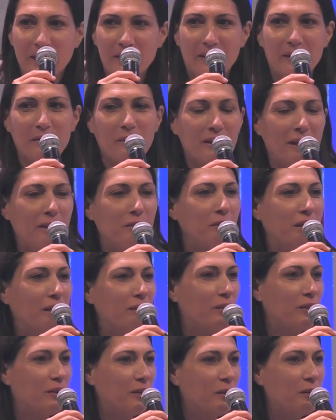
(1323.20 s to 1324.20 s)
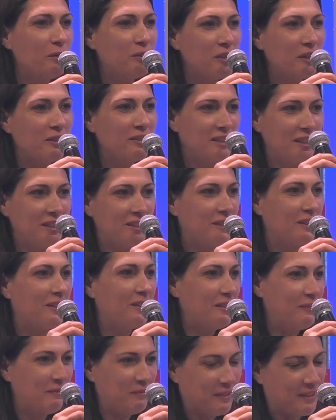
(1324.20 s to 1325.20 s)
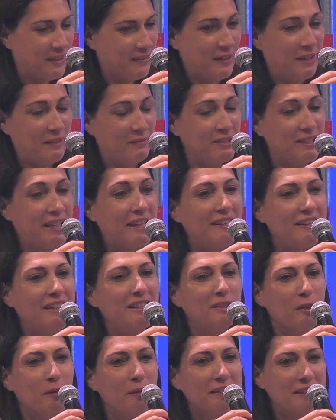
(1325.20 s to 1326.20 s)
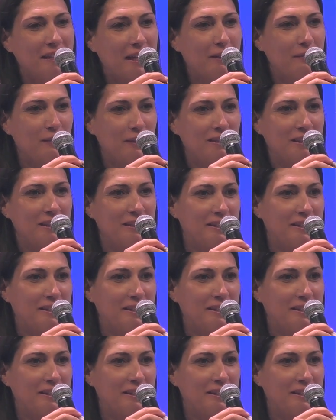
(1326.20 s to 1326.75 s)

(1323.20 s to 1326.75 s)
when I look at the audience, it's sadly it's always like this.